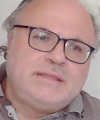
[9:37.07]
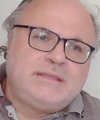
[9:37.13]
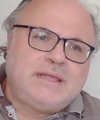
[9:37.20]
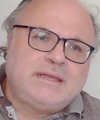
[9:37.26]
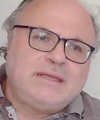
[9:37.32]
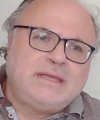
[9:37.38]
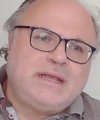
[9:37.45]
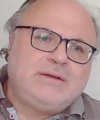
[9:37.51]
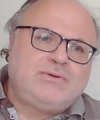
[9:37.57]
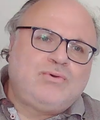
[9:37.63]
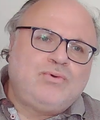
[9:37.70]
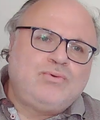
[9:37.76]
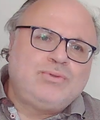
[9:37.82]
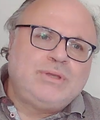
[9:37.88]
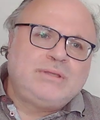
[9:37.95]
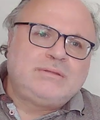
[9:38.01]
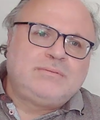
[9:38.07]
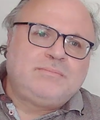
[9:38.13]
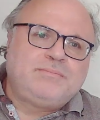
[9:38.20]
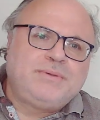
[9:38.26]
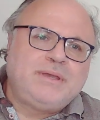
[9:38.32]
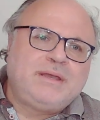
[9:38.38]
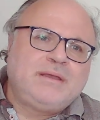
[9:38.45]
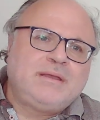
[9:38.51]
Tariel couldn't
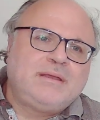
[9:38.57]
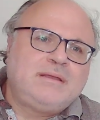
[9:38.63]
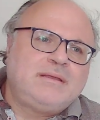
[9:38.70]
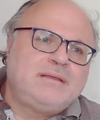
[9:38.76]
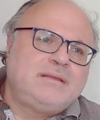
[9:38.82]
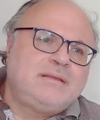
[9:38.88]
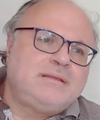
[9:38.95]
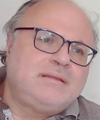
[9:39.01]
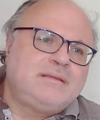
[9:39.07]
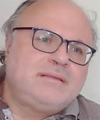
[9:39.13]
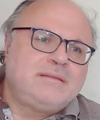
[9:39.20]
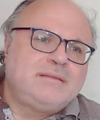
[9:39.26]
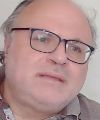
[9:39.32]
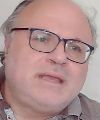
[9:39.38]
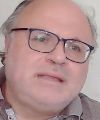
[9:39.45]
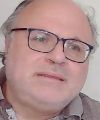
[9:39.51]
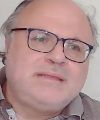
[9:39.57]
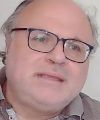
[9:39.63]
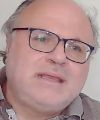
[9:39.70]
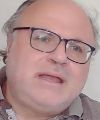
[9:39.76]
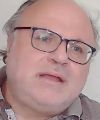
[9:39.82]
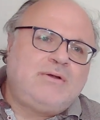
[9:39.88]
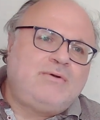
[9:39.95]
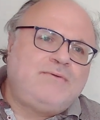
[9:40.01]
bear the
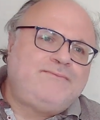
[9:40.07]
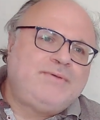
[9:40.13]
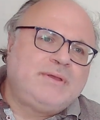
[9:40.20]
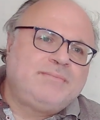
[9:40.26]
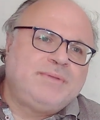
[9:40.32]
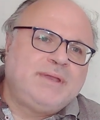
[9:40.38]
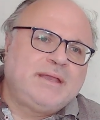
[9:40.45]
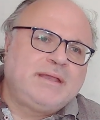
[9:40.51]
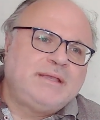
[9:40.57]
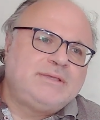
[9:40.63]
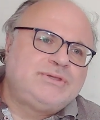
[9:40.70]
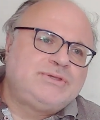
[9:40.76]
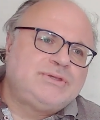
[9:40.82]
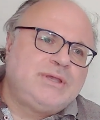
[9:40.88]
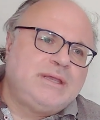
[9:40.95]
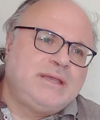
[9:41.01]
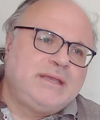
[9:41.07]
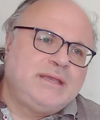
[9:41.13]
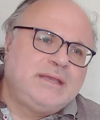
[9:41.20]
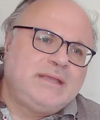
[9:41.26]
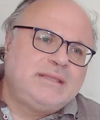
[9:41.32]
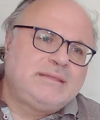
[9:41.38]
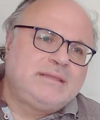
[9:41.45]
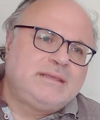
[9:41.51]
idea of her marriage,
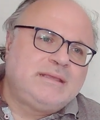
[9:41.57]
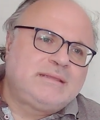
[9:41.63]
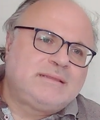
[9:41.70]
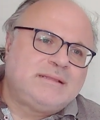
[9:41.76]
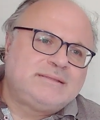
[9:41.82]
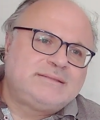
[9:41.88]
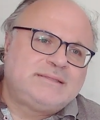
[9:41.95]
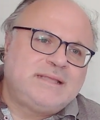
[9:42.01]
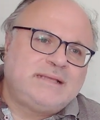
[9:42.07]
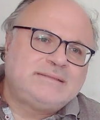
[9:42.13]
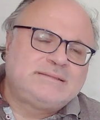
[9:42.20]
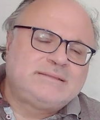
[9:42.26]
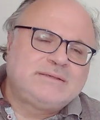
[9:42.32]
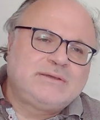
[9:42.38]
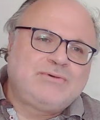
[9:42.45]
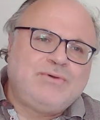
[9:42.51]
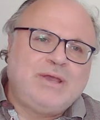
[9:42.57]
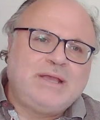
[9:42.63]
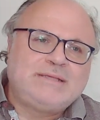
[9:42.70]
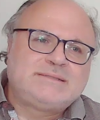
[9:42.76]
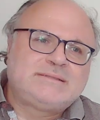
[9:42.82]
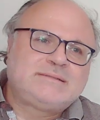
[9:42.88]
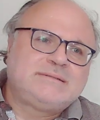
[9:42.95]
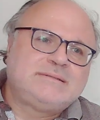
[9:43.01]
and at Nestan's
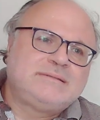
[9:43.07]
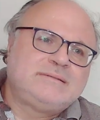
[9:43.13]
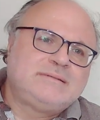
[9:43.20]
request,